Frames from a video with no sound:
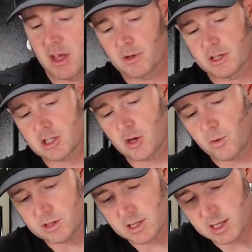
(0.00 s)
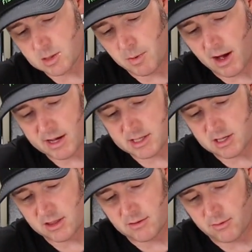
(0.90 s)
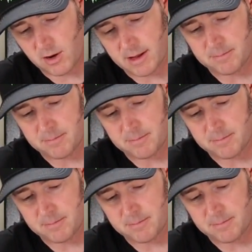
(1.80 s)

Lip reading: But let's go into these pockets on the front.